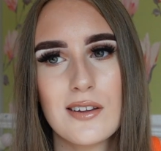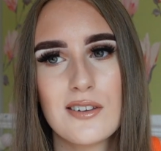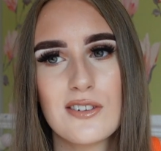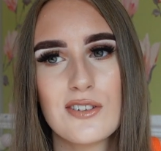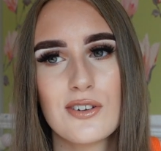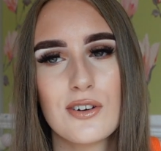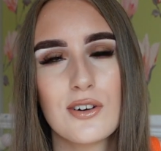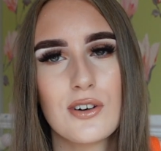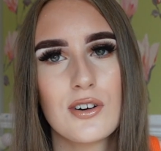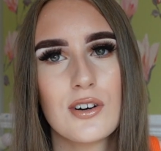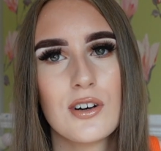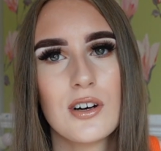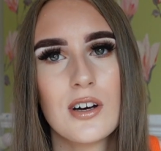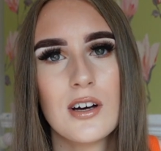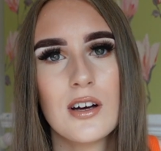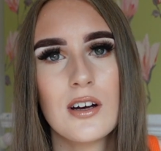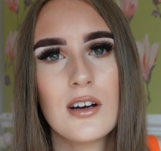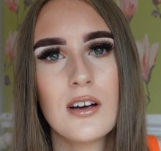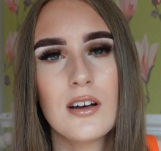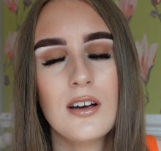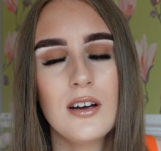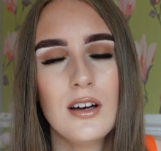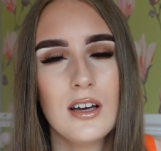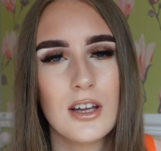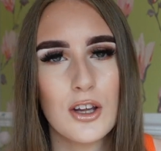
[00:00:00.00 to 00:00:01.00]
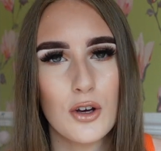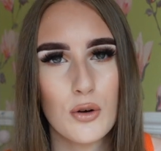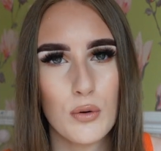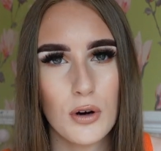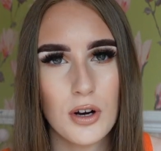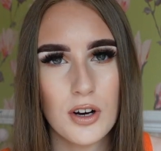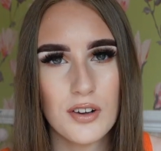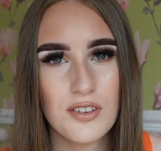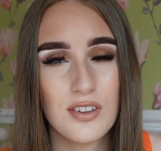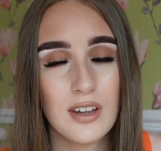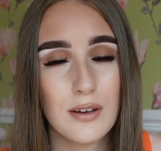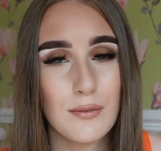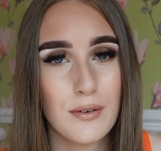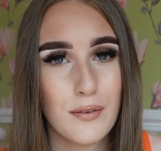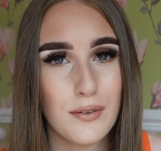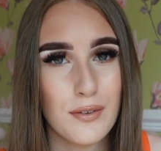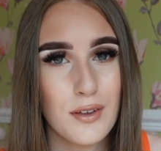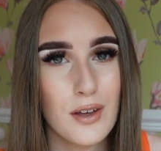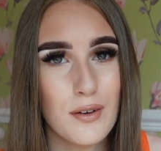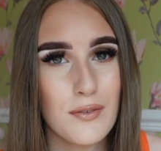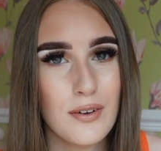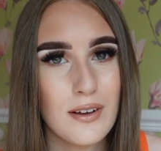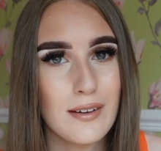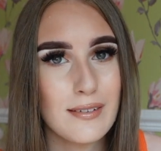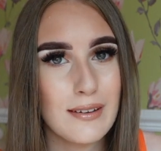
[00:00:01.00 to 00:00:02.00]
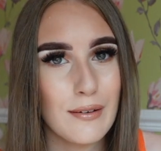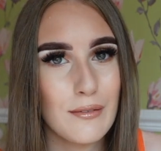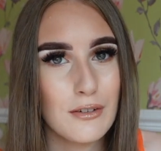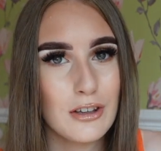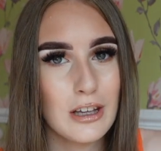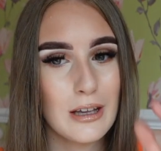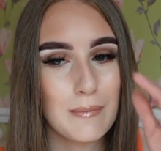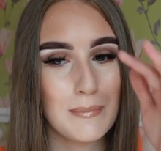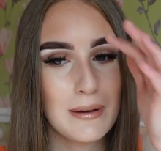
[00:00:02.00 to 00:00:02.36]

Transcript: So the quality of a few things haven't